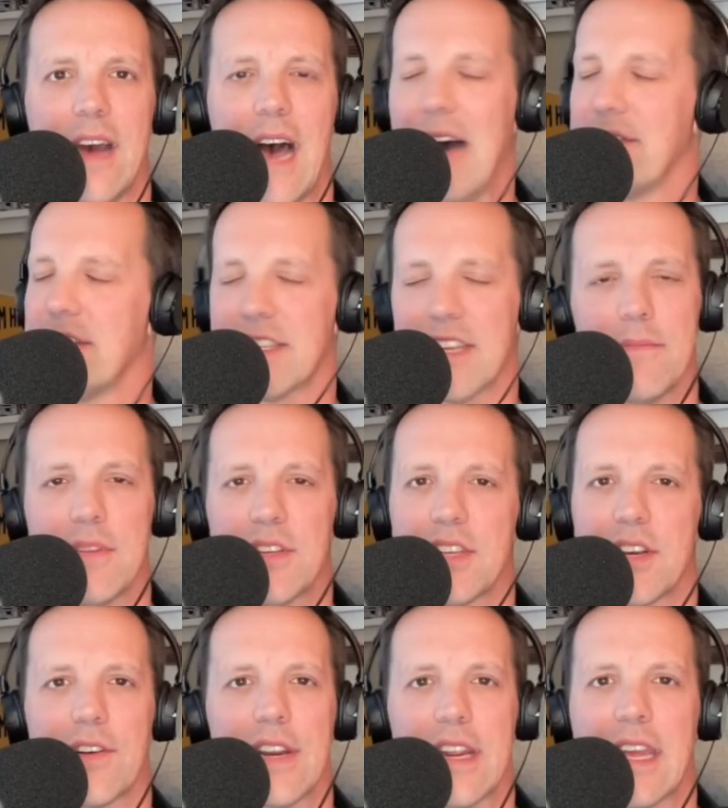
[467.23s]
Obviously,
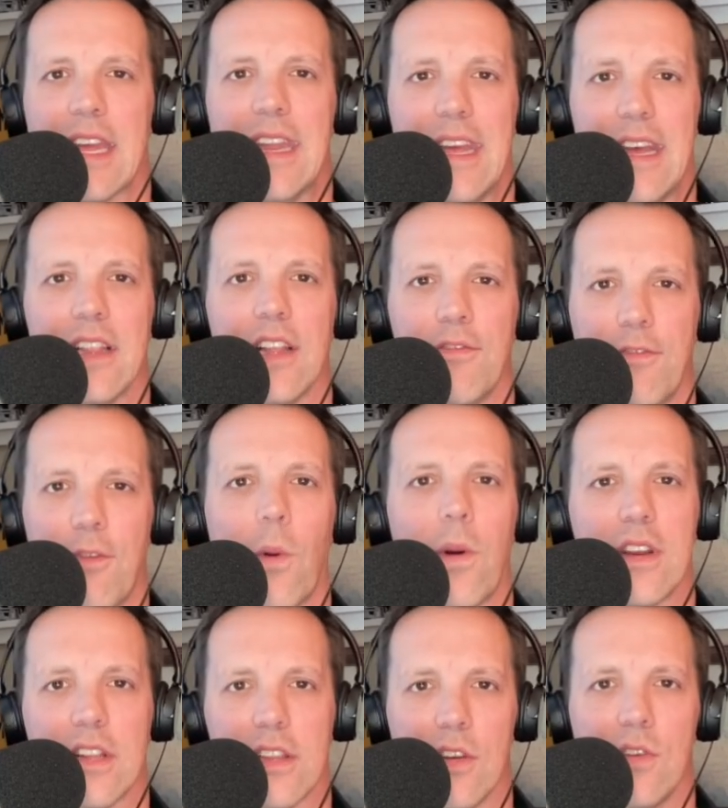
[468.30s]
Missouri can ill
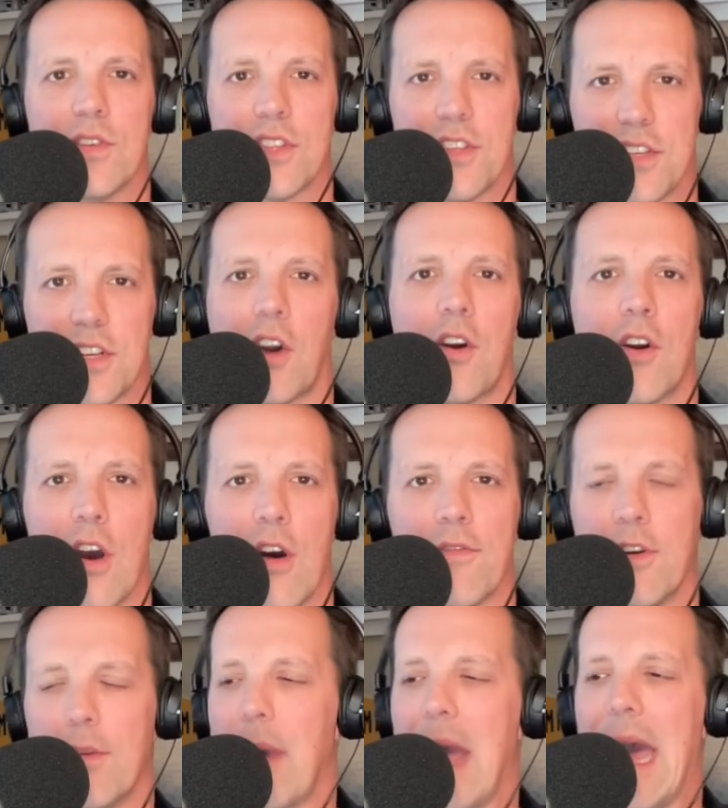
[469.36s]
afford to lose the
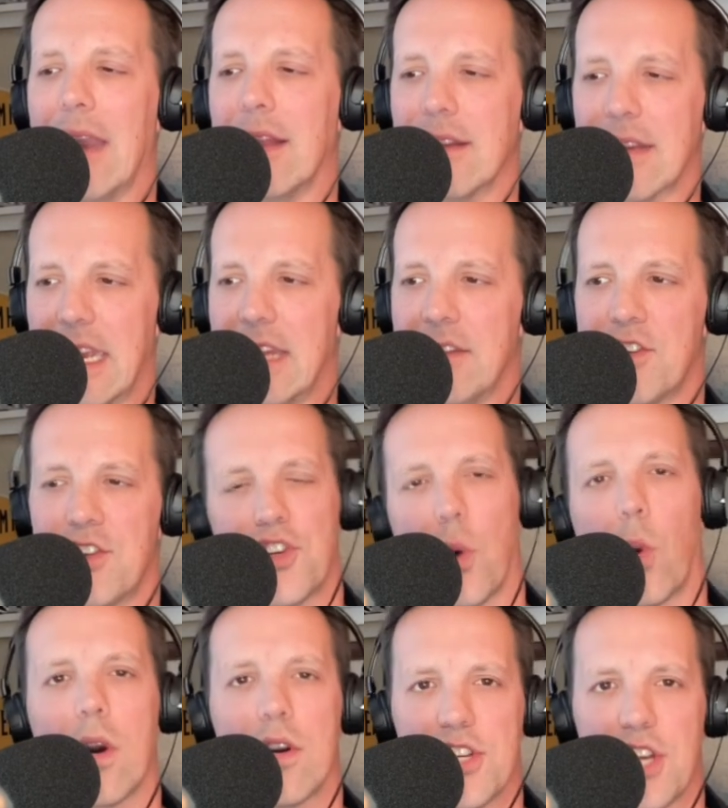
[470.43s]
turnover battle against
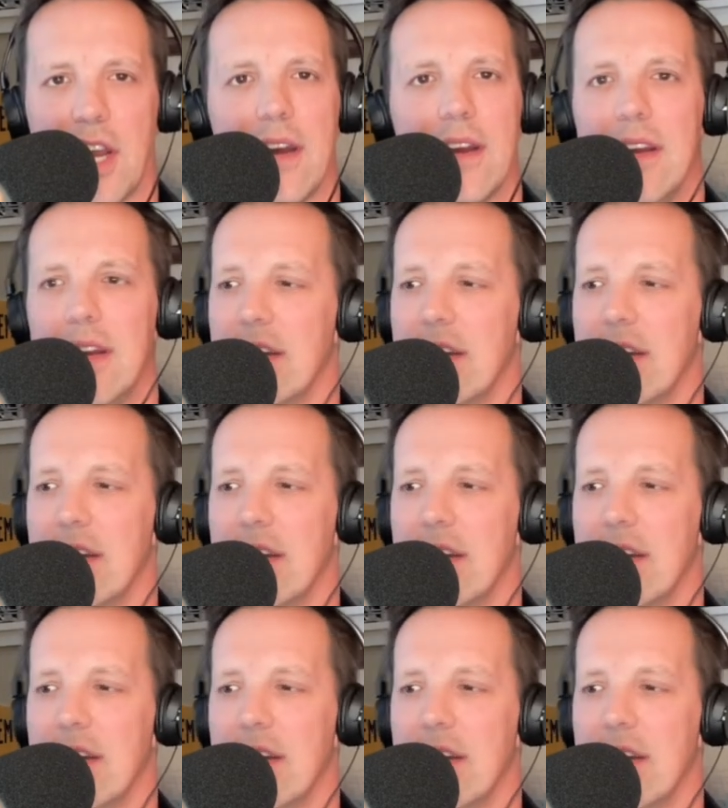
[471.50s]
Georgia.